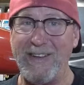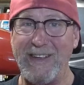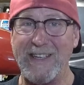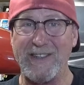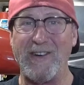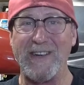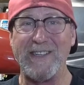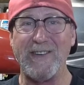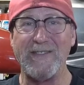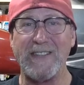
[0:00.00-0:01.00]
exciting
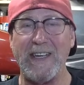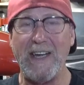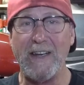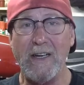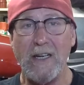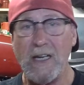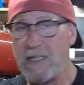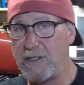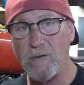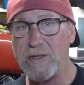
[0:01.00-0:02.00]
times ahead.
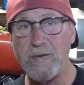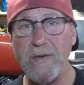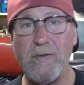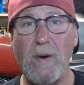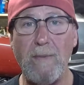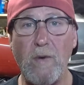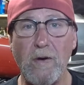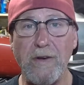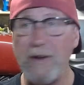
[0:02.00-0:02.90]
There's always room for one more on